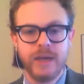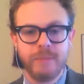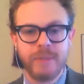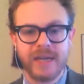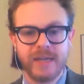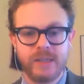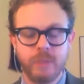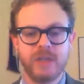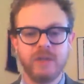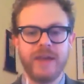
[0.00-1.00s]
because so
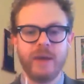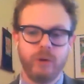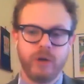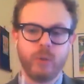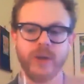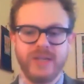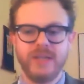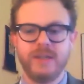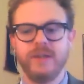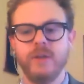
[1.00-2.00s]
much of that work went
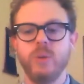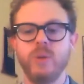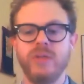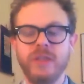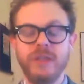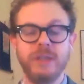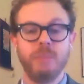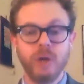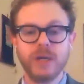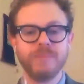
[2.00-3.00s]
into the
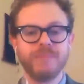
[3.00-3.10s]
book.